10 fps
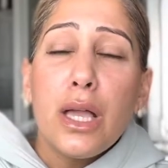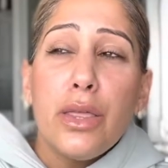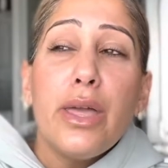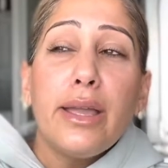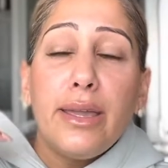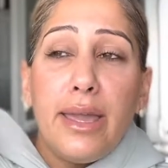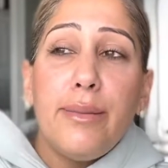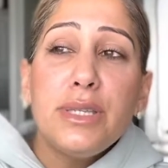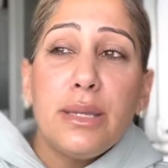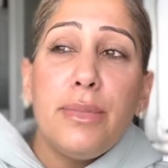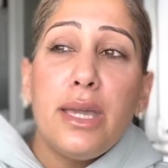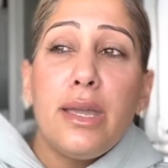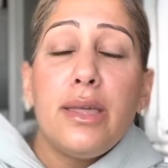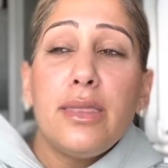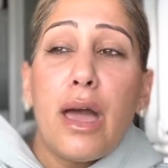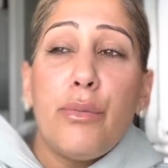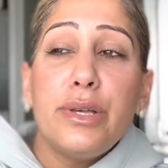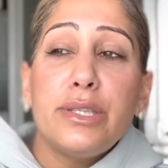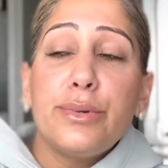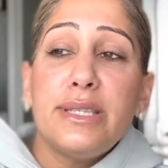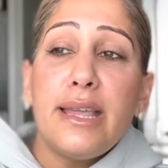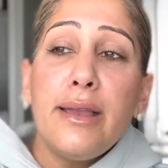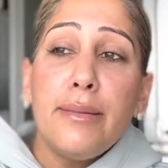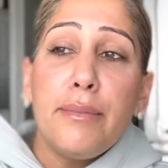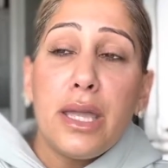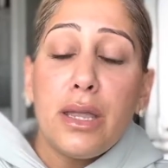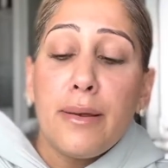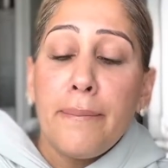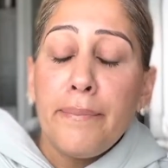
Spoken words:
that came to me that was resentment,